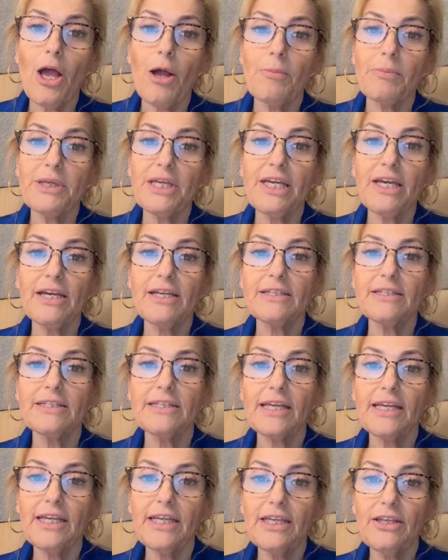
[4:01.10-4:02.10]
because
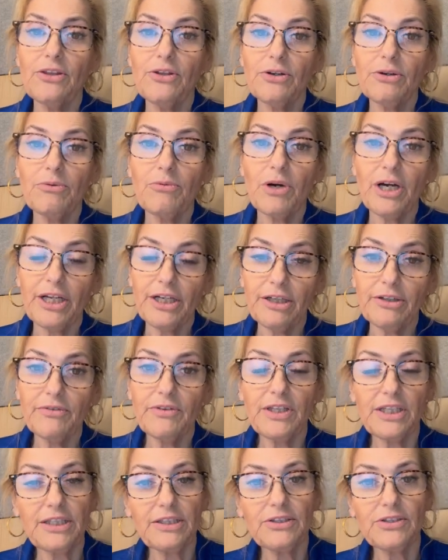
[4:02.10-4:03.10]
either one
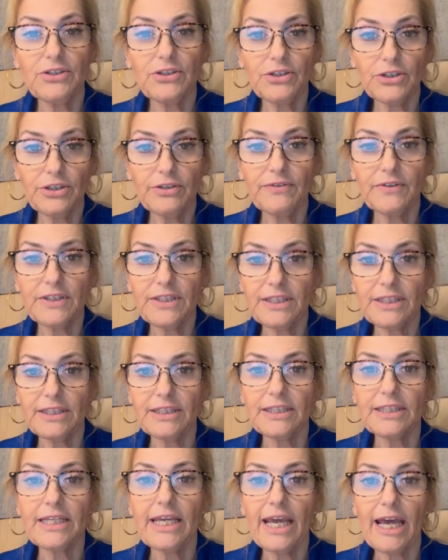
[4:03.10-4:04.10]
of these
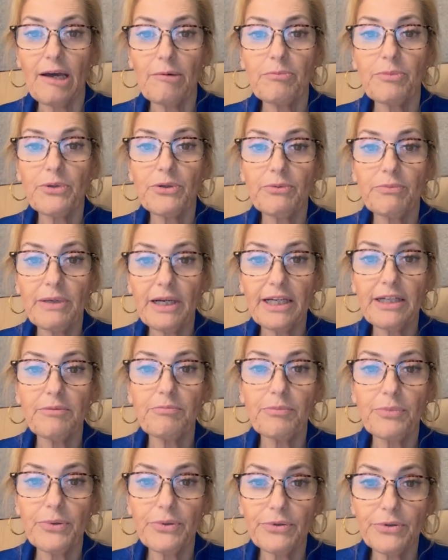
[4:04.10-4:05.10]
services can provide
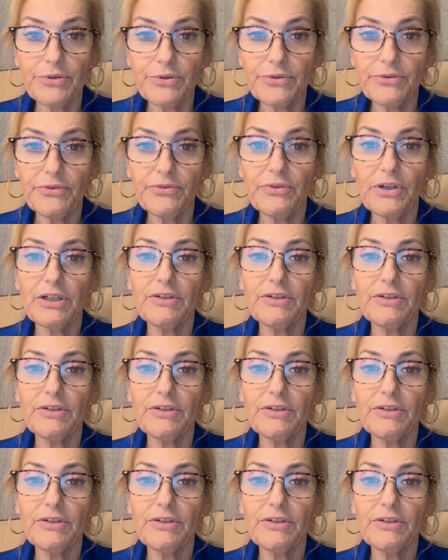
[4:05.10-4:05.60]
proof